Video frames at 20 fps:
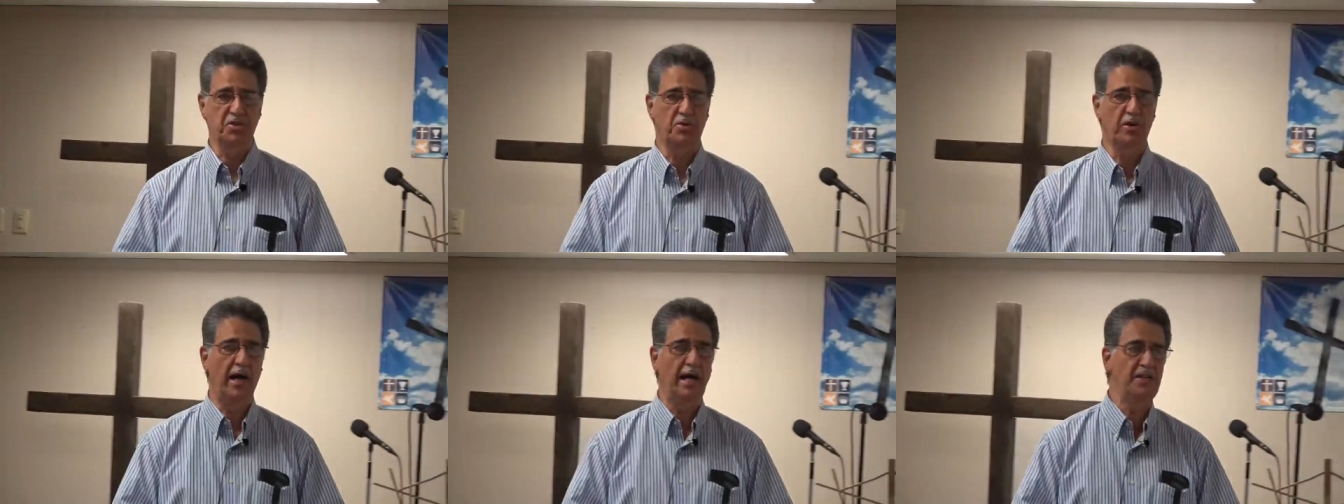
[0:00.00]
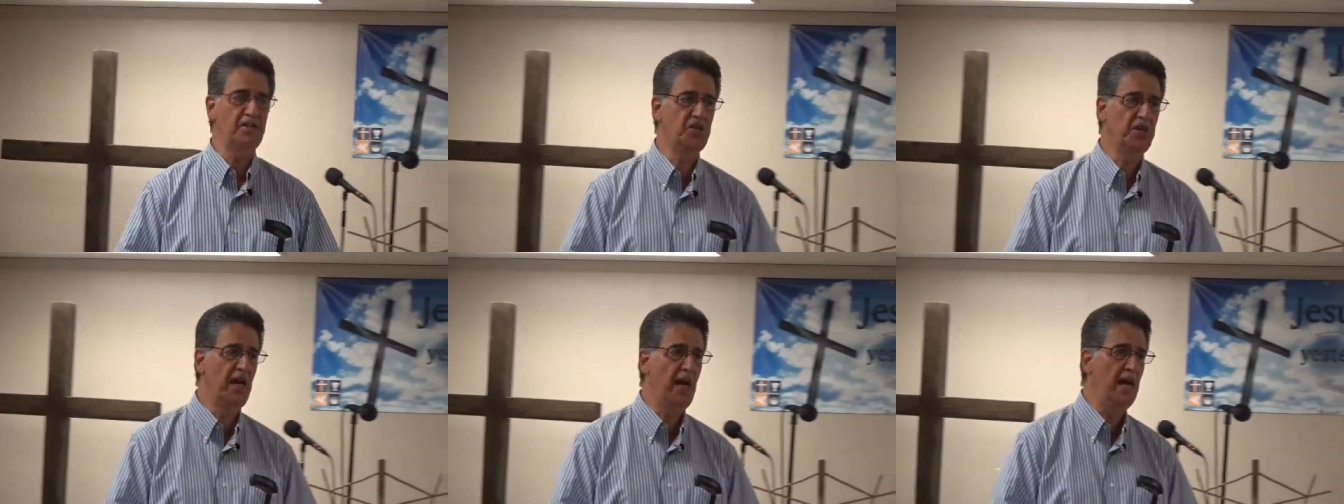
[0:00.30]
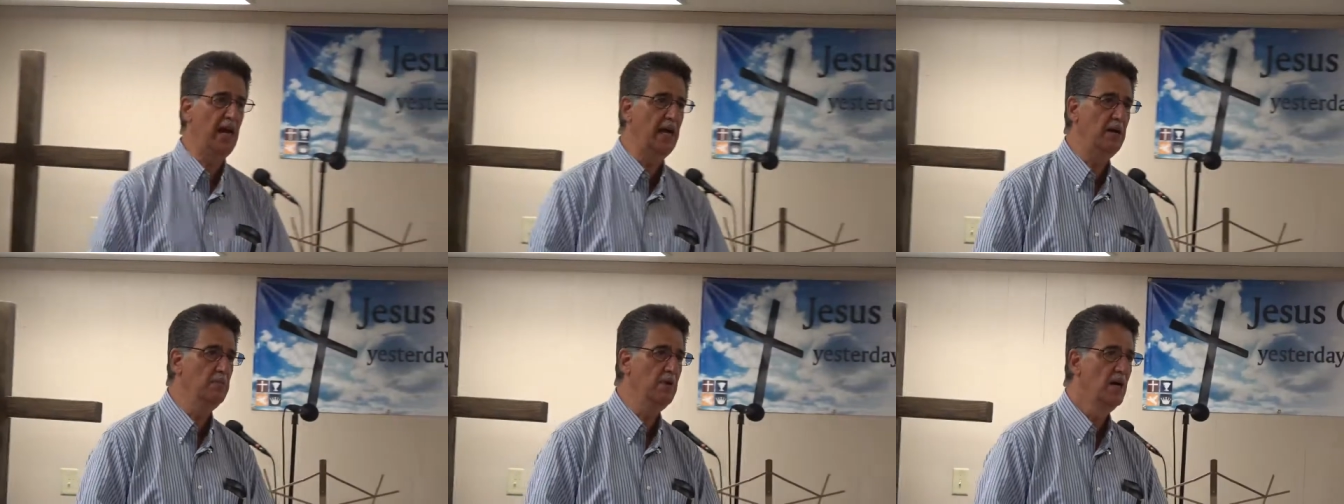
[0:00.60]
Christ
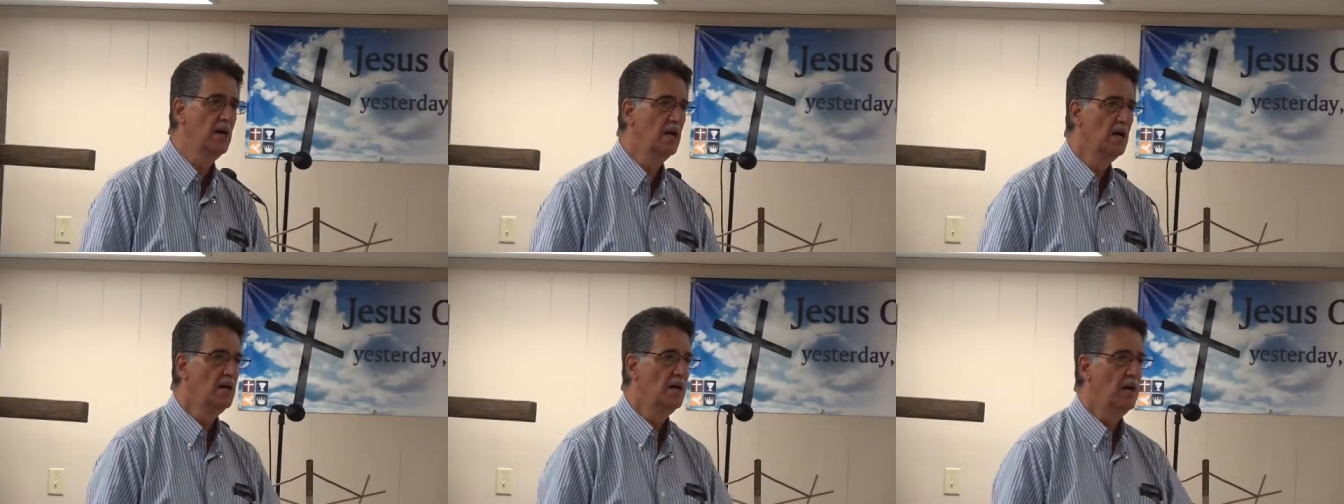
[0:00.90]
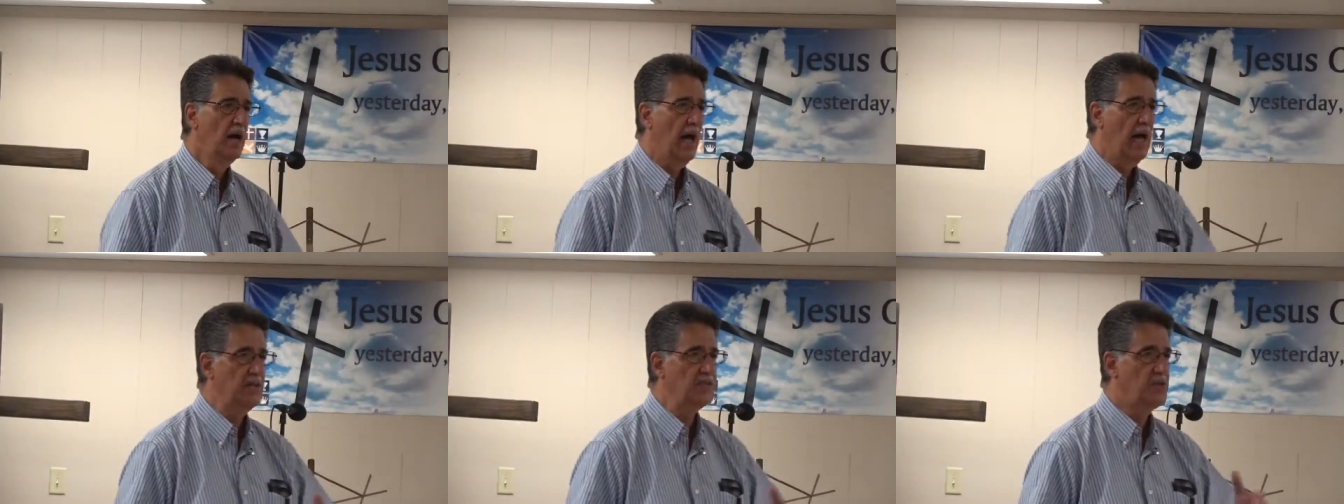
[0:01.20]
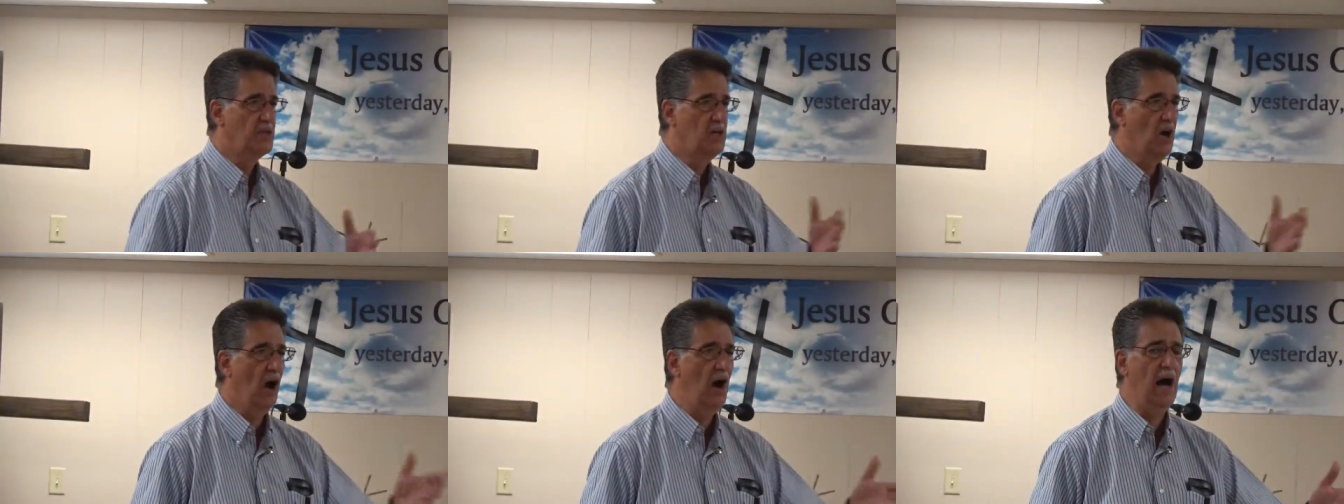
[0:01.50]
came
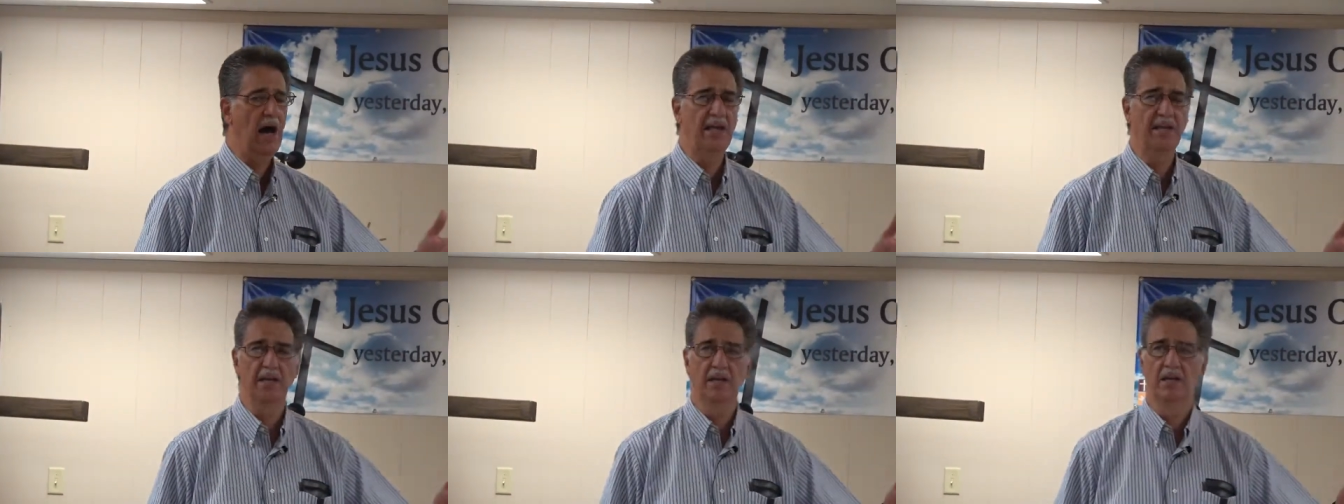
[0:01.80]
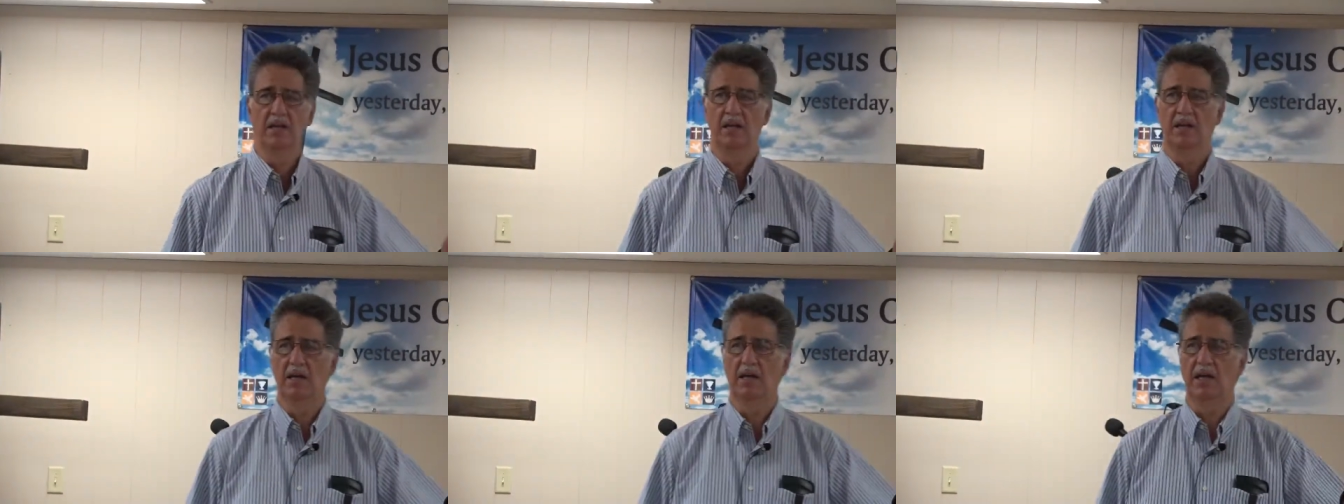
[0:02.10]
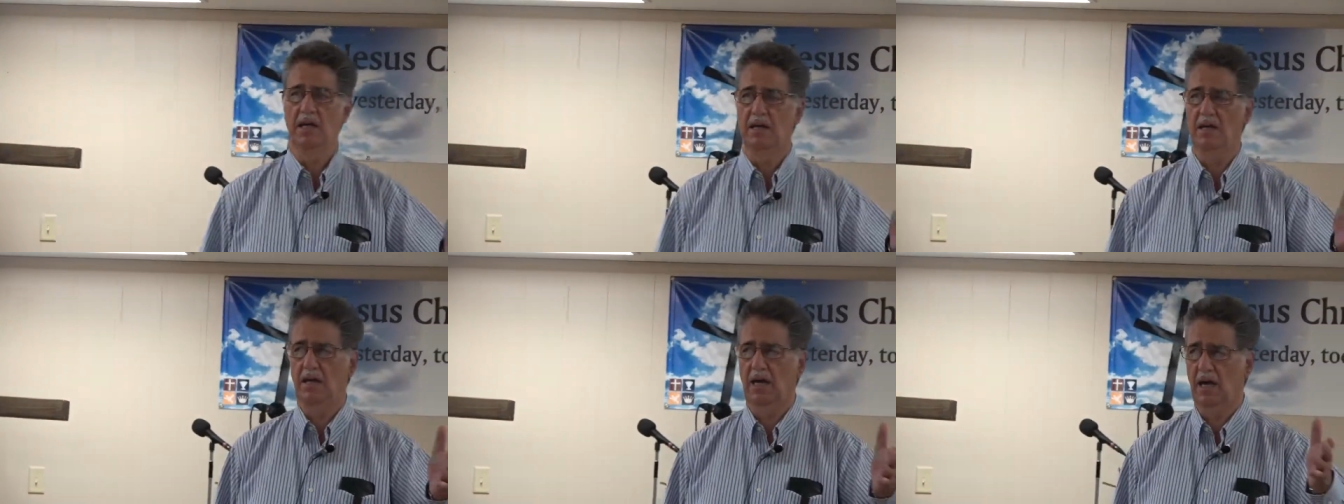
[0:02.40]
as God
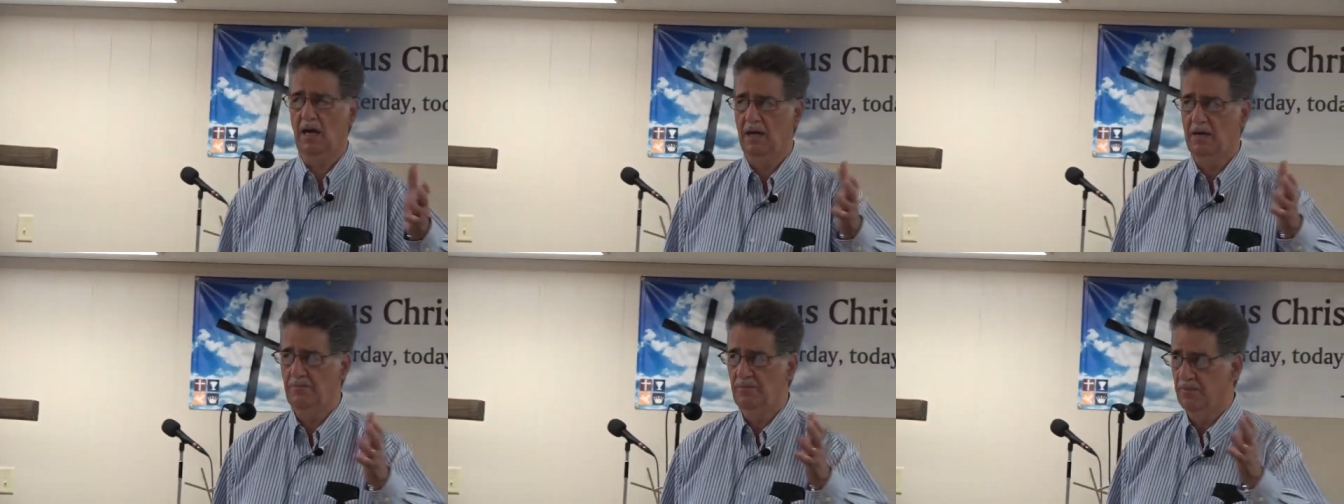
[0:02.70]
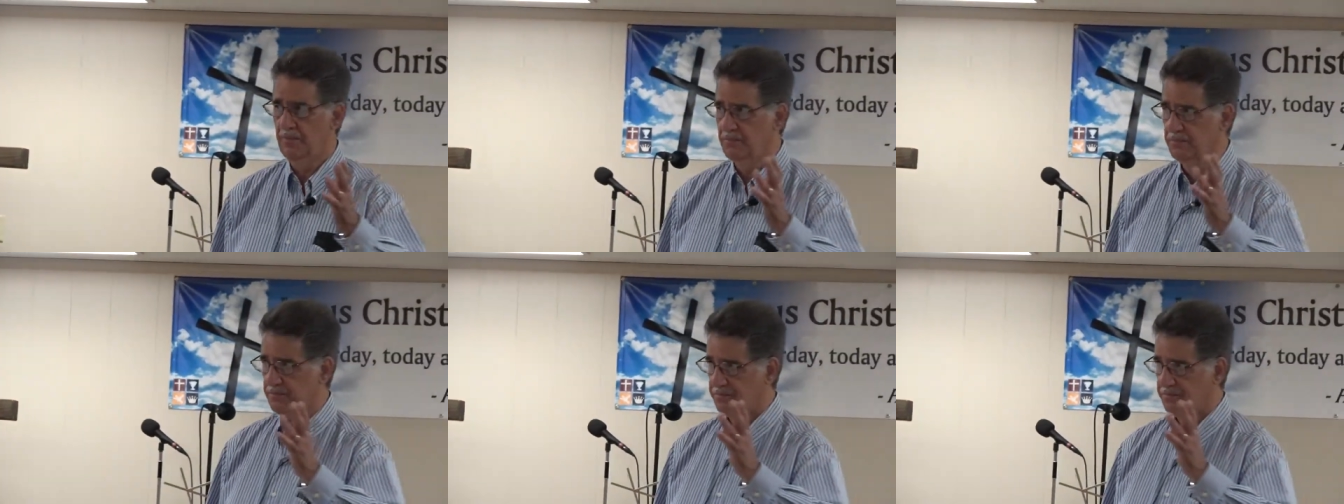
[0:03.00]
in, uh,